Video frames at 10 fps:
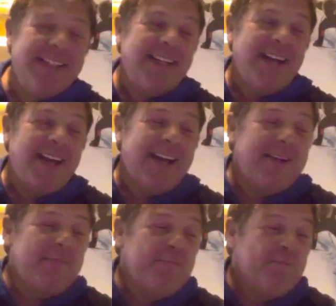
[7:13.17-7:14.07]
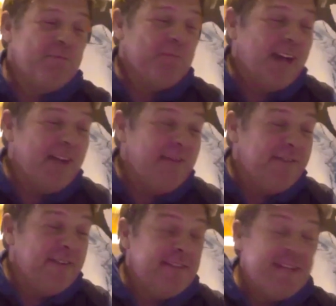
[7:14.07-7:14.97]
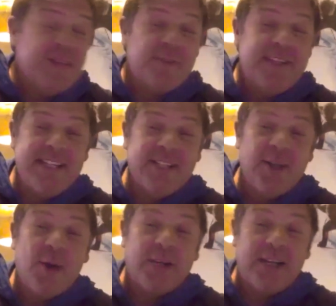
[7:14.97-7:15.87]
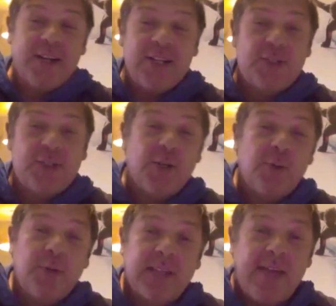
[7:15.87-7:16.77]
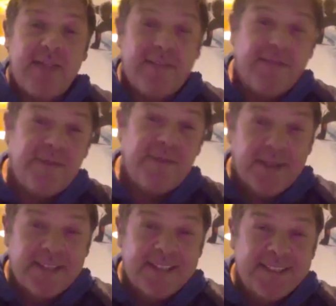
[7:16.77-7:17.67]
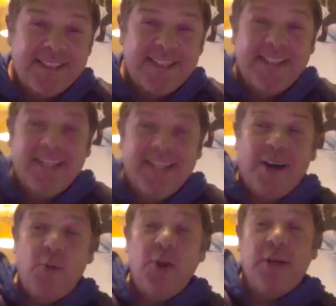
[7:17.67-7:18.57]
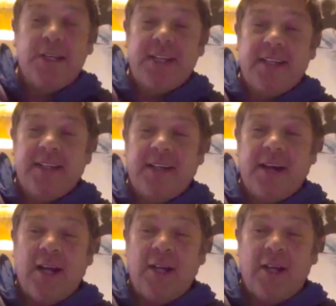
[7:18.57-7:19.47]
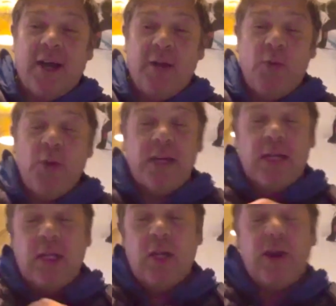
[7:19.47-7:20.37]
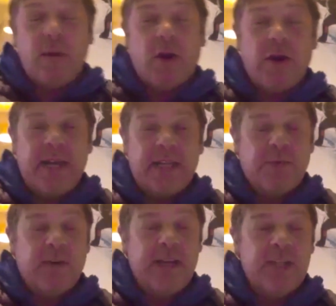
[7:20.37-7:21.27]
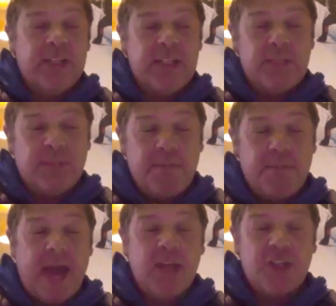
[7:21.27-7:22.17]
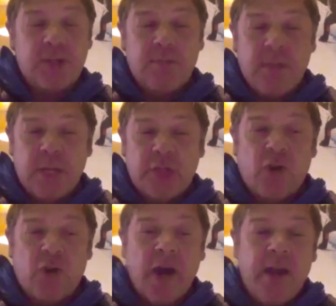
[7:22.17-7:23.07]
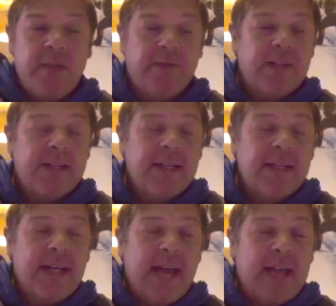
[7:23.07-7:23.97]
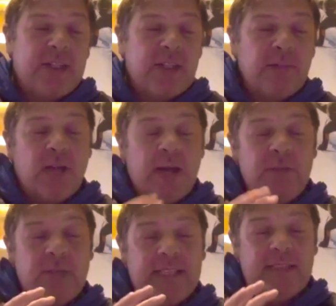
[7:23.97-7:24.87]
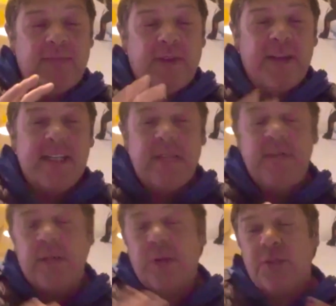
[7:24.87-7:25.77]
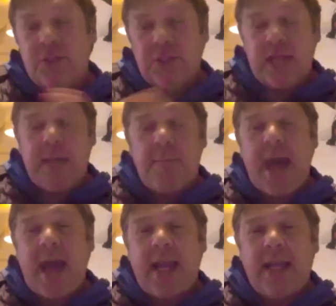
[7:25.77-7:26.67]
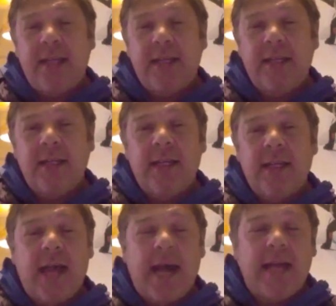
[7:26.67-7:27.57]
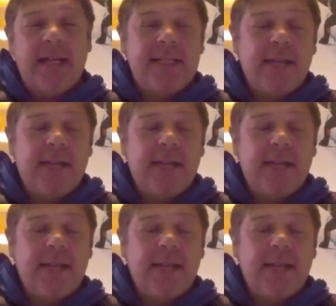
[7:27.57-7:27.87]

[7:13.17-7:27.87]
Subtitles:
I'm 53 years old and I struggle with having fun. I work a lot on exploration. It's my passion, my drive. And sometimes I find it difficult to step back and